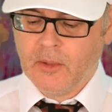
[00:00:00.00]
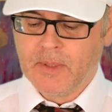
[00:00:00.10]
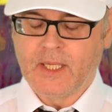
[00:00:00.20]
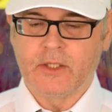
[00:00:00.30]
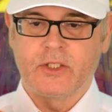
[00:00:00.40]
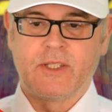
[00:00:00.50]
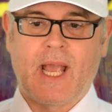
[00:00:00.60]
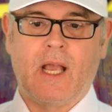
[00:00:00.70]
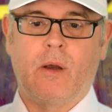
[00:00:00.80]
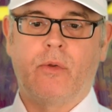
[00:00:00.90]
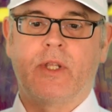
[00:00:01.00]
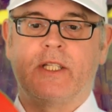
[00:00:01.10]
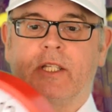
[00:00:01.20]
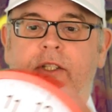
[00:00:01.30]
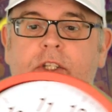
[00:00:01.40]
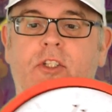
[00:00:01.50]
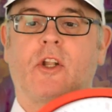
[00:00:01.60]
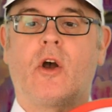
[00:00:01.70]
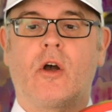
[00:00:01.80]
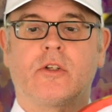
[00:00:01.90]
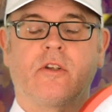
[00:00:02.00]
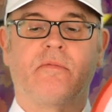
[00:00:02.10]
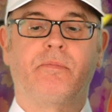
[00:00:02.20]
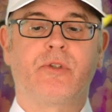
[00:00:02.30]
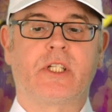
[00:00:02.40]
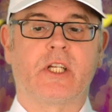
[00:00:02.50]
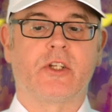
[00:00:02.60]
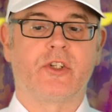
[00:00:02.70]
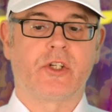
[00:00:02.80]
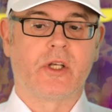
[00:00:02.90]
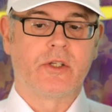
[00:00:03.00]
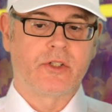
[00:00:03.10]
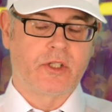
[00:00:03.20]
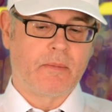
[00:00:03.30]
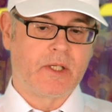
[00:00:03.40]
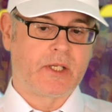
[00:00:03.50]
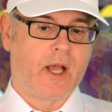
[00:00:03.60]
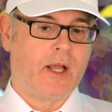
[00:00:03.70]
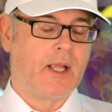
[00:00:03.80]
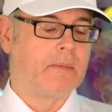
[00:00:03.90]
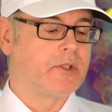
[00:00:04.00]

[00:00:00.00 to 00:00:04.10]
Because now this is the start of British summertime,